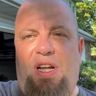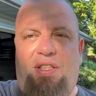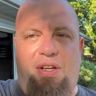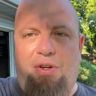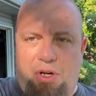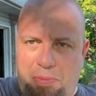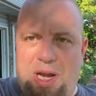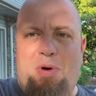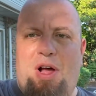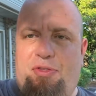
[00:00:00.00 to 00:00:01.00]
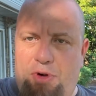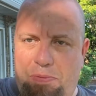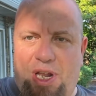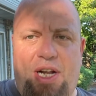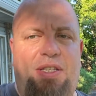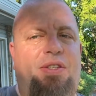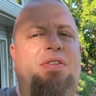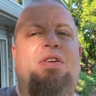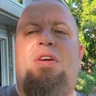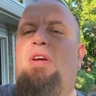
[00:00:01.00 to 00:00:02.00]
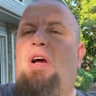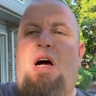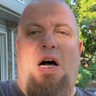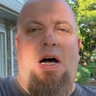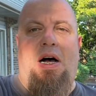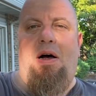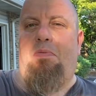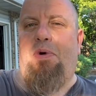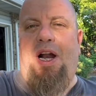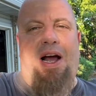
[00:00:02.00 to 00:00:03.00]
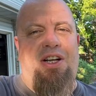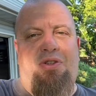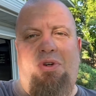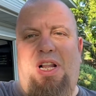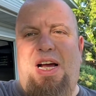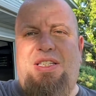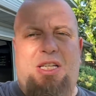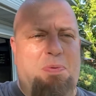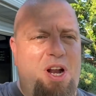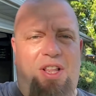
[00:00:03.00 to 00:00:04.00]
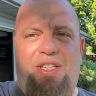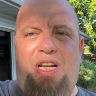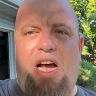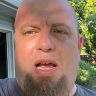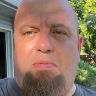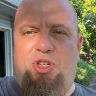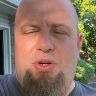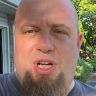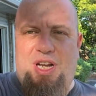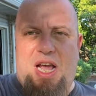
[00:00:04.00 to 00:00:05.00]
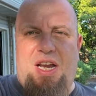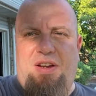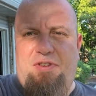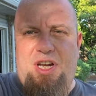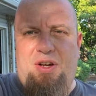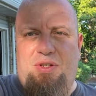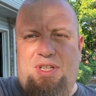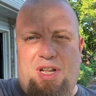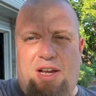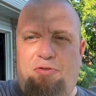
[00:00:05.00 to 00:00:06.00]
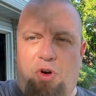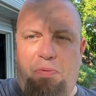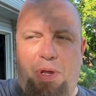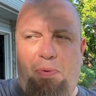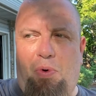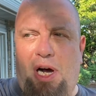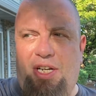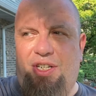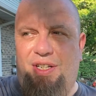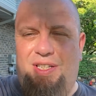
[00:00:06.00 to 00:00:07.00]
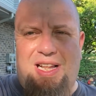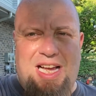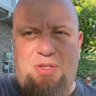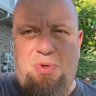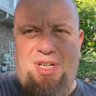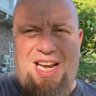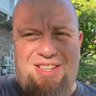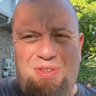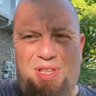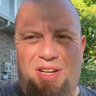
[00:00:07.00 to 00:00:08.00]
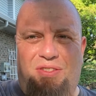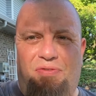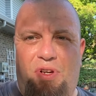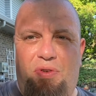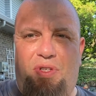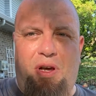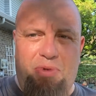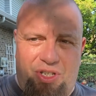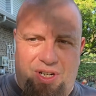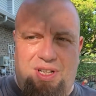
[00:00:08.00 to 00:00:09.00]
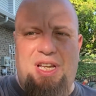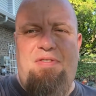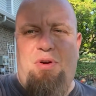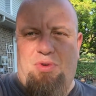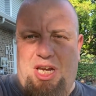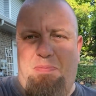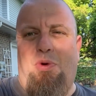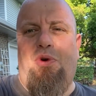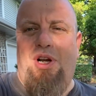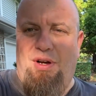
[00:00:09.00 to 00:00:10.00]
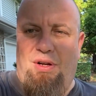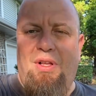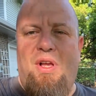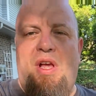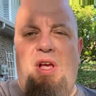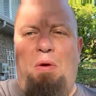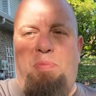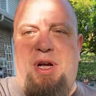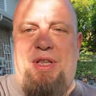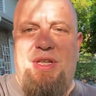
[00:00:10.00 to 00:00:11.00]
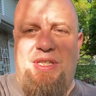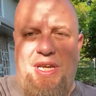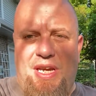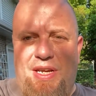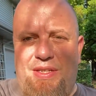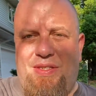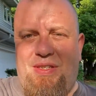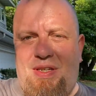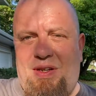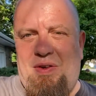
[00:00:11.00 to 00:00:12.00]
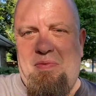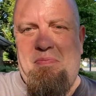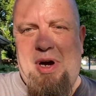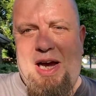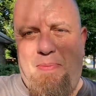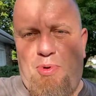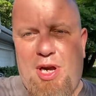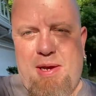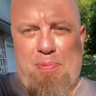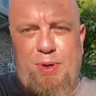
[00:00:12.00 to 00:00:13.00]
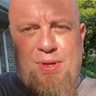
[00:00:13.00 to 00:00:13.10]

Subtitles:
they're gonna be around 3 minutes. But I just realized I spent all this time shooting and editing videos that like 40 people watch, and this last one got 2,000 views. So I'm just gonna keep it real. But this is my prep